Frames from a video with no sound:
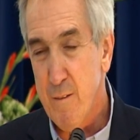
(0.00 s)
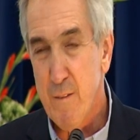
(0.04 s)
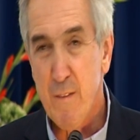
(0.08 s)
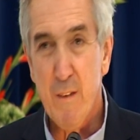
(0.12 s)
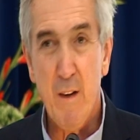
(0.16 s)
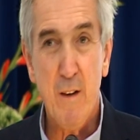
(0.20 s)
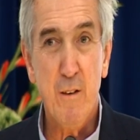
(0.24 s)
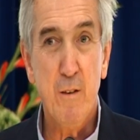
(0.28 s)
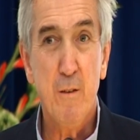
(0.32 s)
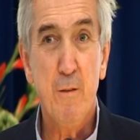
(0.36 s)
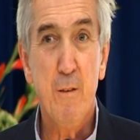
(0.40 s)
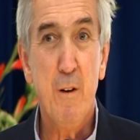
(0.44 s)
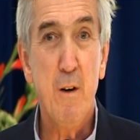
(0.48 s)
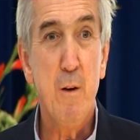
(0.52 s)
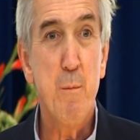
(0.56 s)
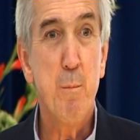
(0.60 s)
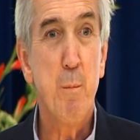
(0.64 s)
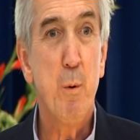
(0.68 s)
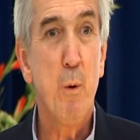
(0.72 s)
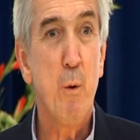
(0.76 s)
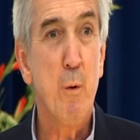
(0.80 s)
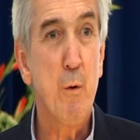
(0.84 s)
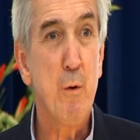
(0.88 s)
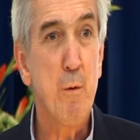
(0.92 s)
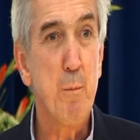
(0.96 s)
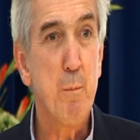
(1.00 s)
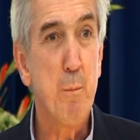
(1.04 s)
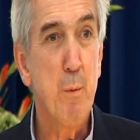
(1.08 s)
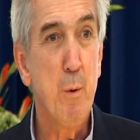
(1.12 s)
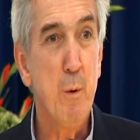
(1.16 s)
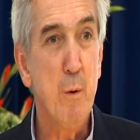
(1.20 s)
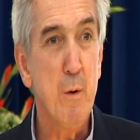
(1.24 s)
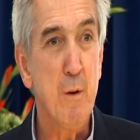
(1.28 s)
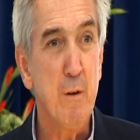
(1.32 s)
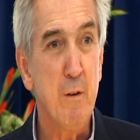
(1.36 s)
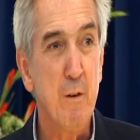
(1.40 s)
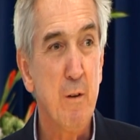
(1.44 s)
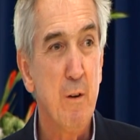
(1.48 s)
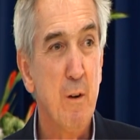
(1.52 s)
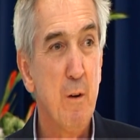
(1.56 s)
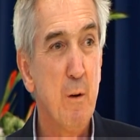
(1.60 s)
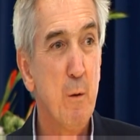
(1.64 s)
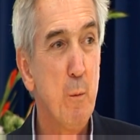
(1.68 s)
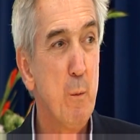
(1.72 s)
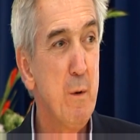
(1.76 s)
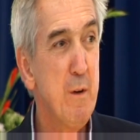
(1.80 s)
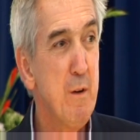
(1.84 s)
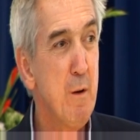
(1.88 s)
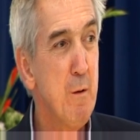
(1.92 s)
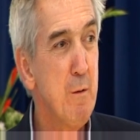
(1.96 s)
That's a very important point.
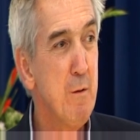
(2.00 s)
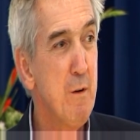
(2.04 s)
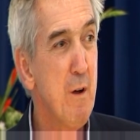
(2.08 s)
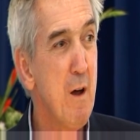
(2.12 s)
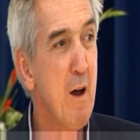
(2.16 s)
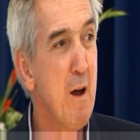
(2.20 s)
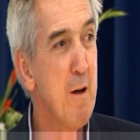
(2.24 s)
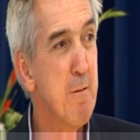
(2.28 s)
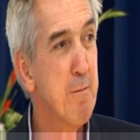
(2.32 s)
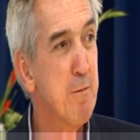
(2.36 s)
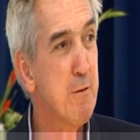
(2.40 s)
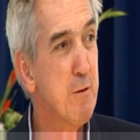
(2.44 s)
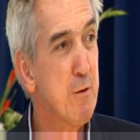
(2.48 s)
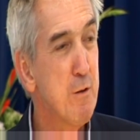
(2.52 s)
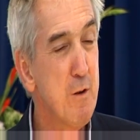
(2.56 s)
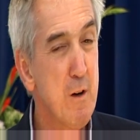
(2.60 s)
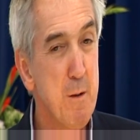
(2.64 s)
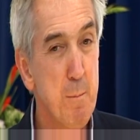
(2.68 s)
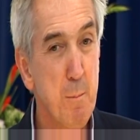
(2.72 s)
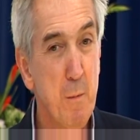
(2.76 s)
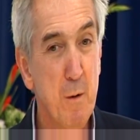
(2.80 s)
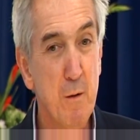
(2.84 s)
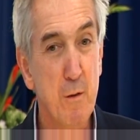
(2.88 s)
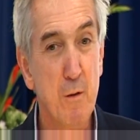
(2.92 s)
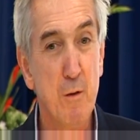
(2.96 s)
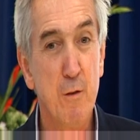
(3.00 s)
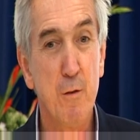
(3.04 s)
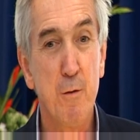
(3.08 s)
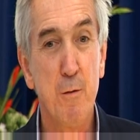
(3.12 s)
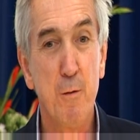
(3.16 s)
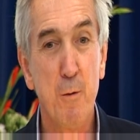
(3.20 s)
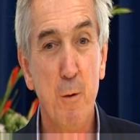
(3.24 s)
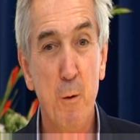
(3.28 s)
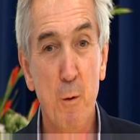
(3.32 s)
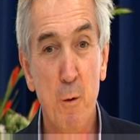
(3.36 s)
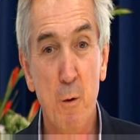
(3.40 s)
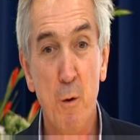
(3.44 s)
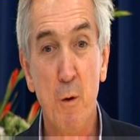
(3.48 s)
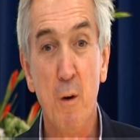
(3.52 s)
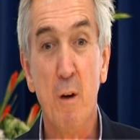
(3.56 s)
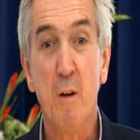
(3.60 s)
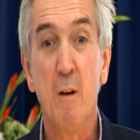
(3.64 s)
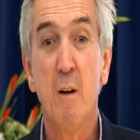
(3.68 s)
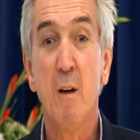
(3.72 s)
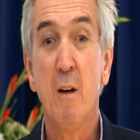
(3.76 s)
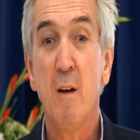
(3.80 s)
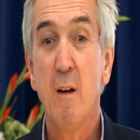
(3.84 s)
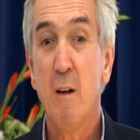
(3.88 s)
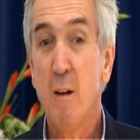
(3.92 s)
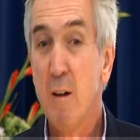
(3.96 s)
We don't have treatments for
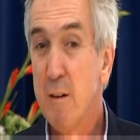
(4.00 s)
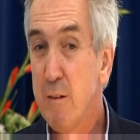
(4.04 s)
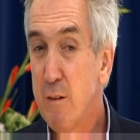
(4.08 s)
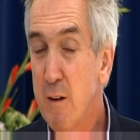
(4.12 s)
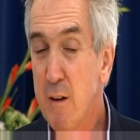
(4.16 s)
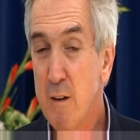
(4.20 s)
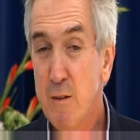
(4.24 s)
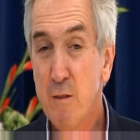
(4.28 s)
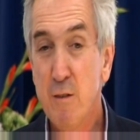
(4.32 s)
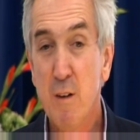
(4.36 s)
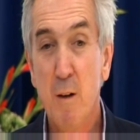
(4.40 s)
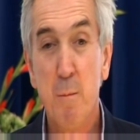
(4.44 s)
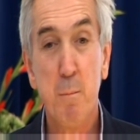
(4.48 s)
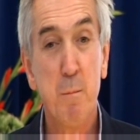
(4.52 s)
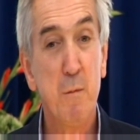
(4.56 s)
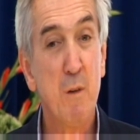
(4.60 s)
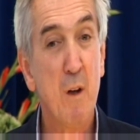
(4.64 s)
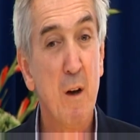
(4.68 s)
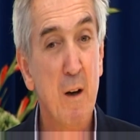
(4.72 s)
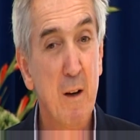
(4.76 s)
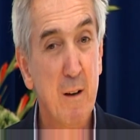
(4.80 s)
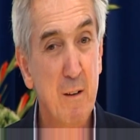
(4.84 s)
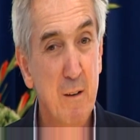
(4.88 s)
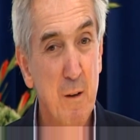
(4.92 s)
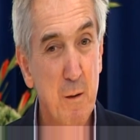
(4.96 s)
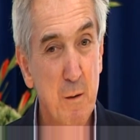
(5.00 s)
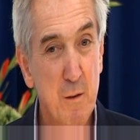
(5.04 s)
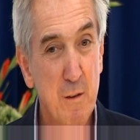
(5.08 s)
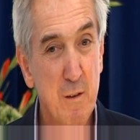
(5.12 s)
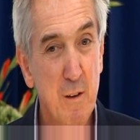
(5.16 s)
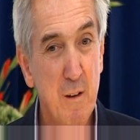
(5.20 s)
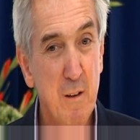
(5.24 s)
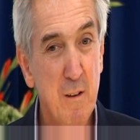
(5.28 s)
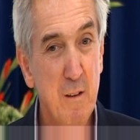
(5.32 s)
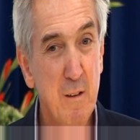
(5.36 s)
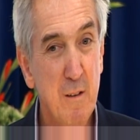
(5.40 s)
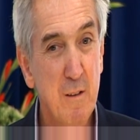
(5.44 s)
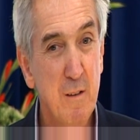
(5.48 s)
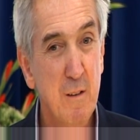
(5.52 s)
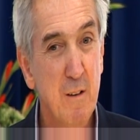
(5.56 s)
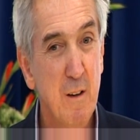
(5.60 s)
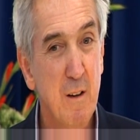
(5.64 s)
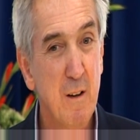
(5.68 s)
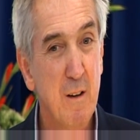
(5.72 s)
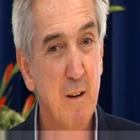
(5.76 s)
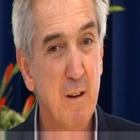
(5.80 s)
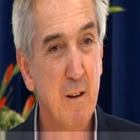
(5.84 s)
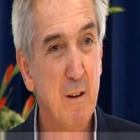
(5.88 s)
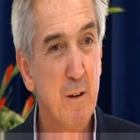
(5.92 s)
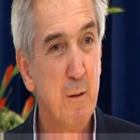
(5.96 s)
DSM diagnoses.
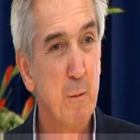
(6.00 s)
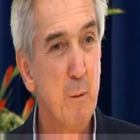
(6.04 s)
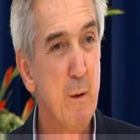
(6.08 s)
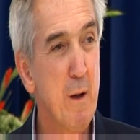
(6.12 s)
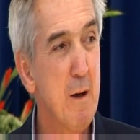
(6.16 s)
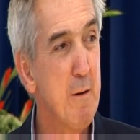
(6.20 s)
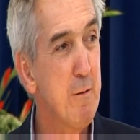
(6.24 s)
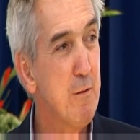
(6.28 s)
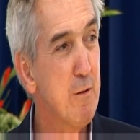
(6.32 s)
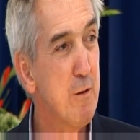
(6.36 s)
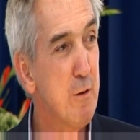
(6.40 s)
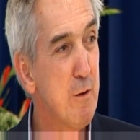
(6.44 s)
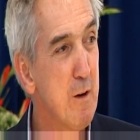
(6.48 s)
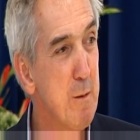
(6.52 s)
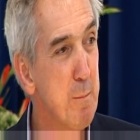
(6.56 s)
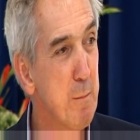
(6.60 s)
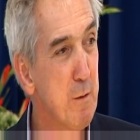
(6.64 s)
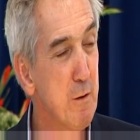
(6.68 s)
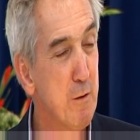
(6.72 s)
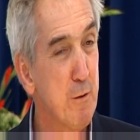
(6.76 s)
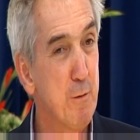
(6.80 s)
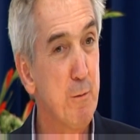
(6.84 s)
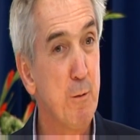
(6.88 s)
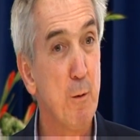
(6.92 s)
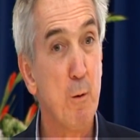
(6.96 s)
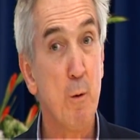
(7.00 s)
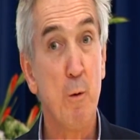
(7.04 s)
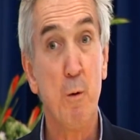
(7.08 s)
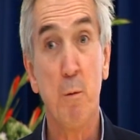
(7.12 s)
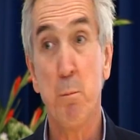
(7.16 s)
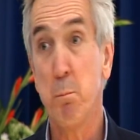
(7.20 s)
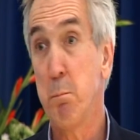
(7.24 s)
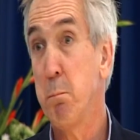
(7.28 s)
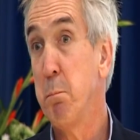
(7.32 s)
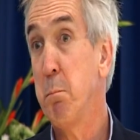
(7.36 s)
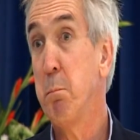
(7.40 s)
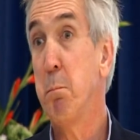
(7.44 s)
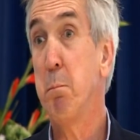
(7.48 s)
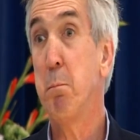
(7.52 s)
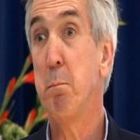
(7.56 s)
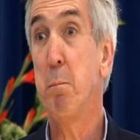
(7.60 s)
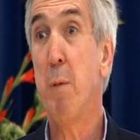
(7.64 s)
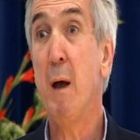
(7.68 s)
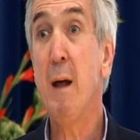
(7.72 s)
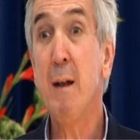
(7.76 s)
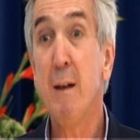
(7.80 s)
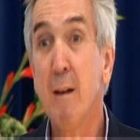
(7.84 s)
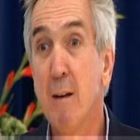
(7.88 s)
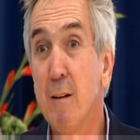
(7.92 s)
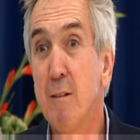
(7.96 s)
We have treatments for panic